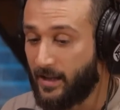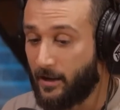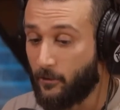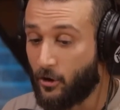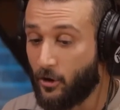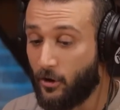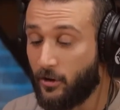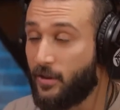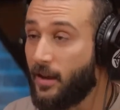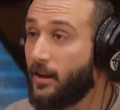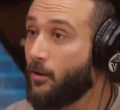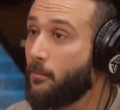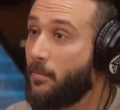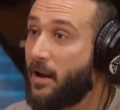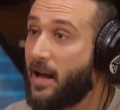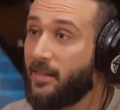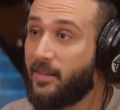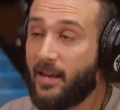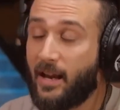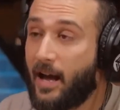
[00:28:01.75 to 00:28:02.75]
Is that a good thing or
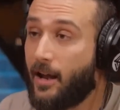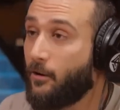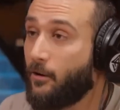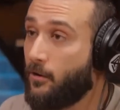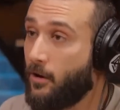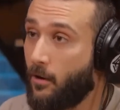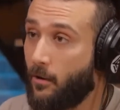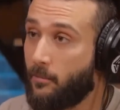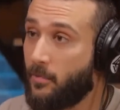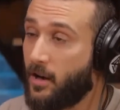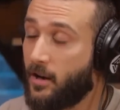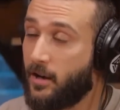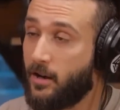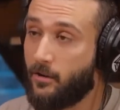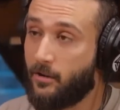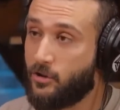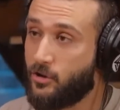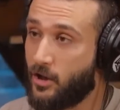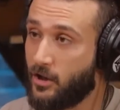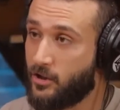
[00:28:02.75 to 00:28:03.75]
a bad thing? I don't know. I'm not
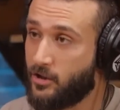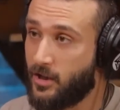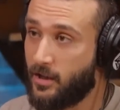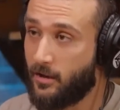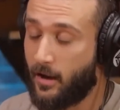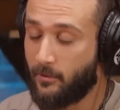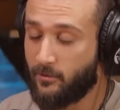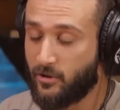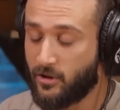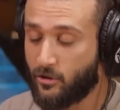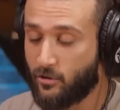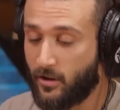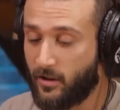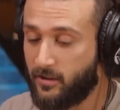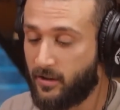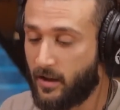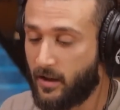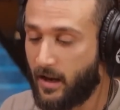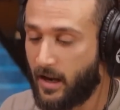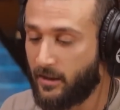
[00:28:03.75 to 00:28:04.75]
here to judge it. I'm just
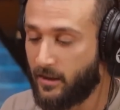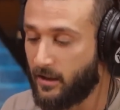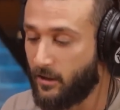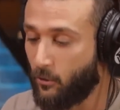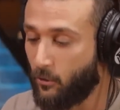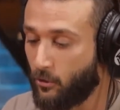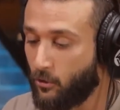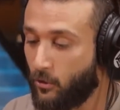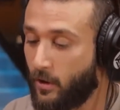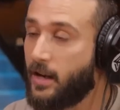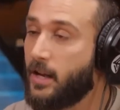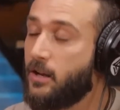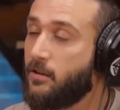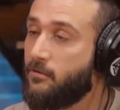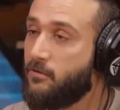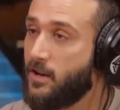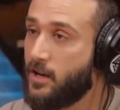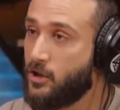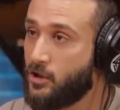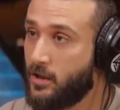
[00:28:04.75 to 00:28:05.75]
trying to say I think it will create
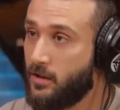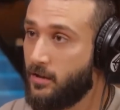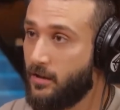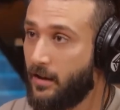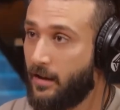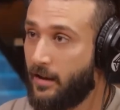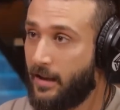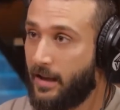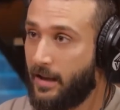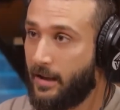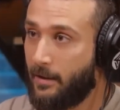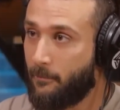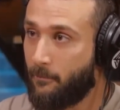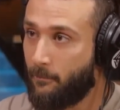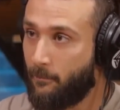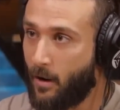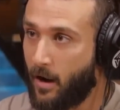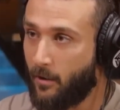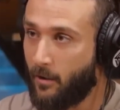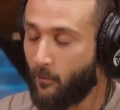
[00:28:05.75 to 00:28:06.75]
innovation.
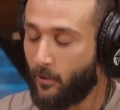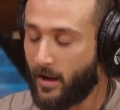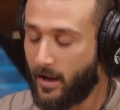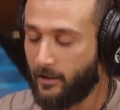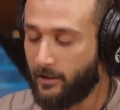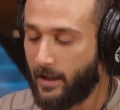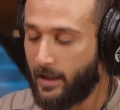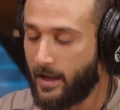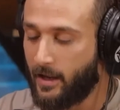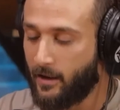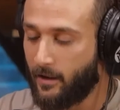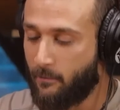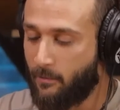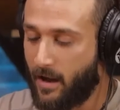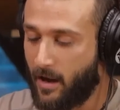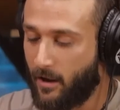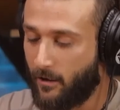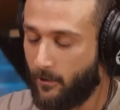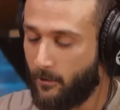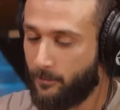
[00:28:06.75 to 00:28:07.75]
But what I like
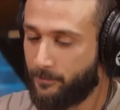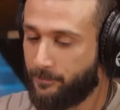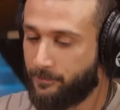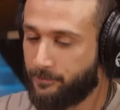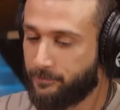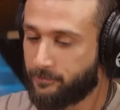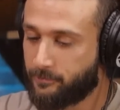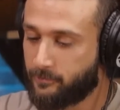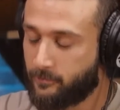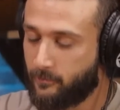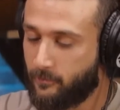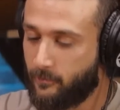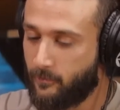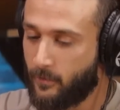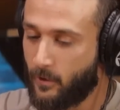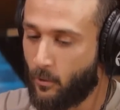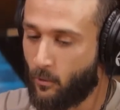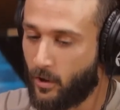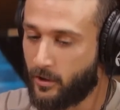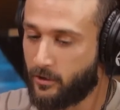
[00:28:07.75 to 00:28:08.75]
about
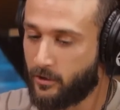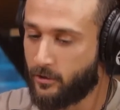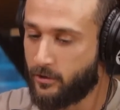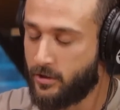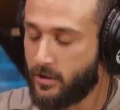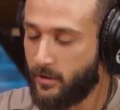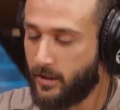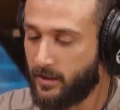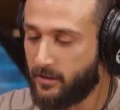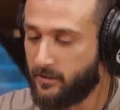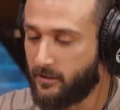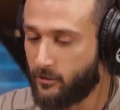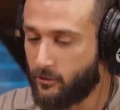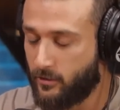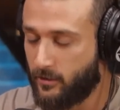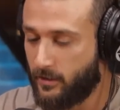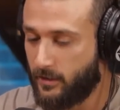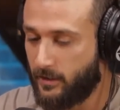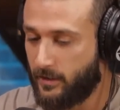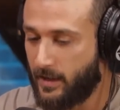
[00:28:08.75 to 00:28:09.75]
what they're doing is
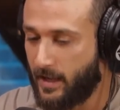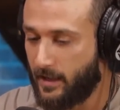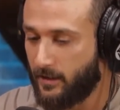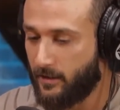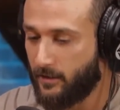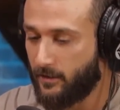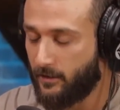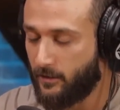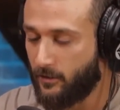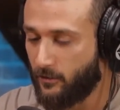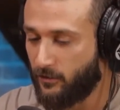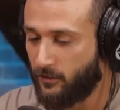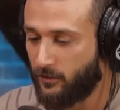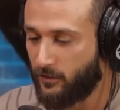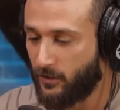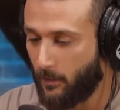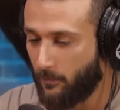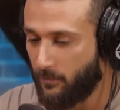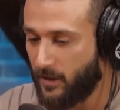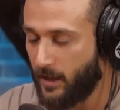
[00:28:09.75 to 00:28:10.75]
that there's
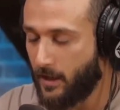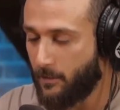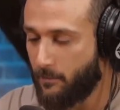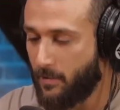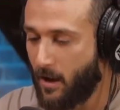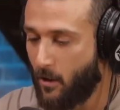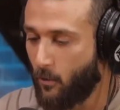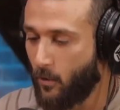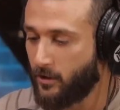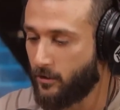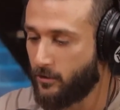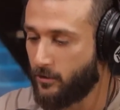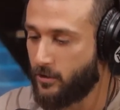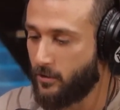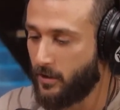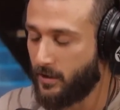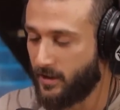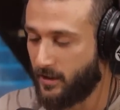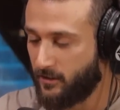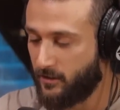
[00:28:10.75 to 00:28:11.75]
something about what they're
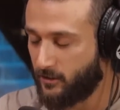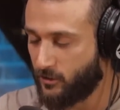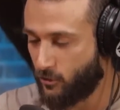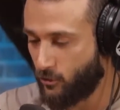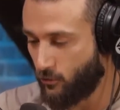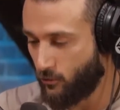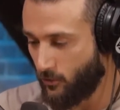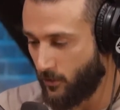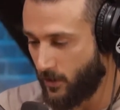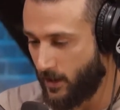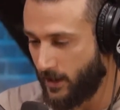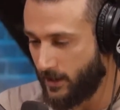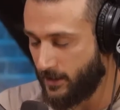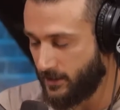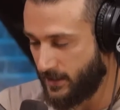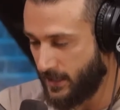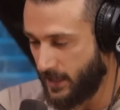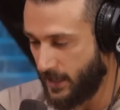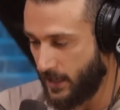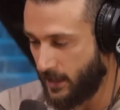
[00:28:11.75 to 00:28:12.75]
doing that is
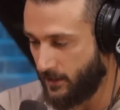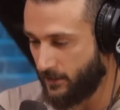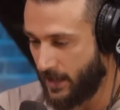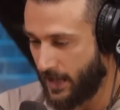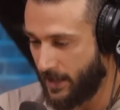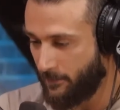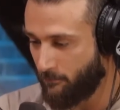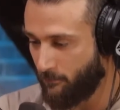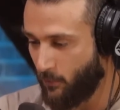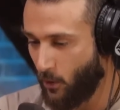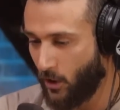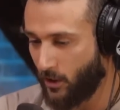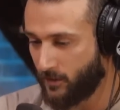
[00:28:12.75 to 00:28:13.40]
trying to take that